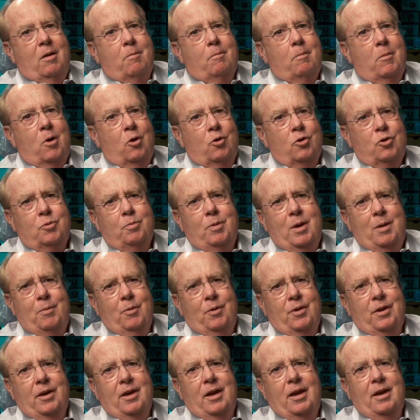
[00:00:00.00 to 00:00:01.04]
Most
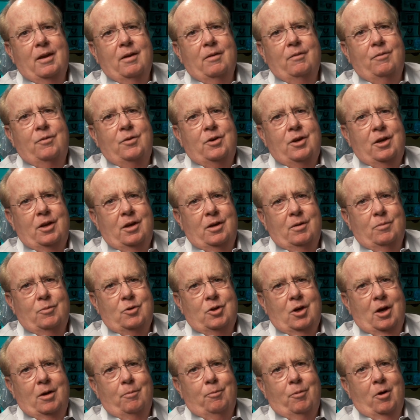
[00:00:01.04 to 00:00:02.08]
people that have
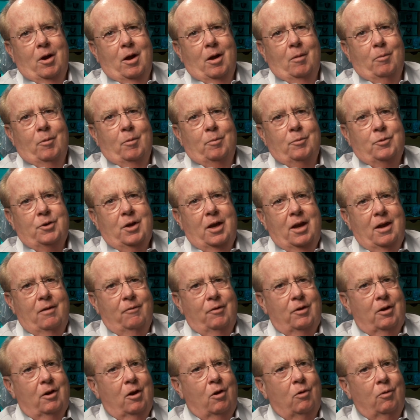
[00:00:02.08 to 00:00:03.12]
TMJ problems have
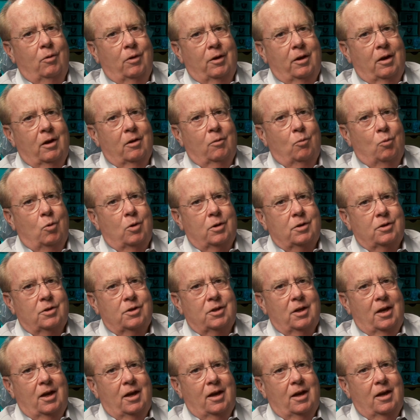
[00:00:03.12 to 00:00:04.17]
it only on one
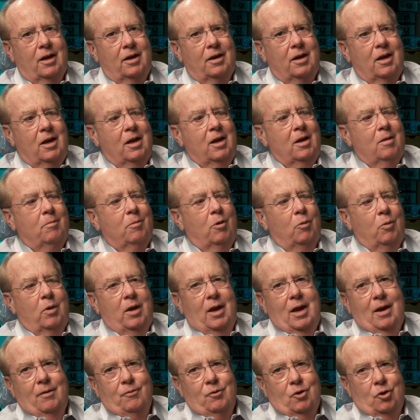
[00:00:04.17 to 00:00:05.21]
side, but we
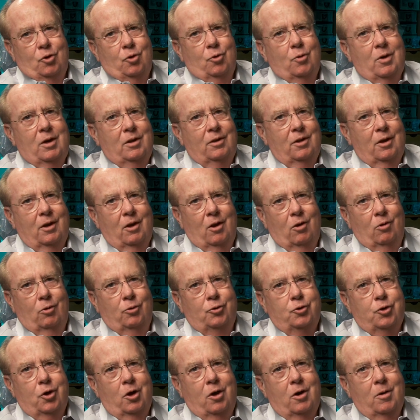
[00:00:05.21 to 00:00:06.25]
have to treat the whole
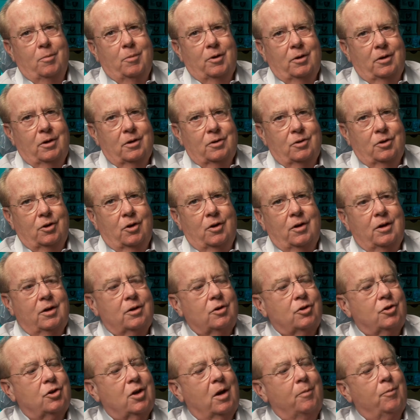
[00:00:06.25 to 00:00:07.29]
jaw because they're
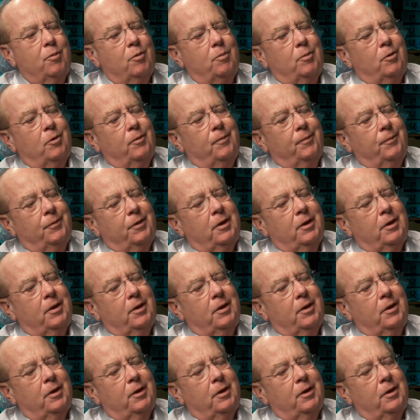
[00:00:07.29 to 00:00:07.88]
inseparable.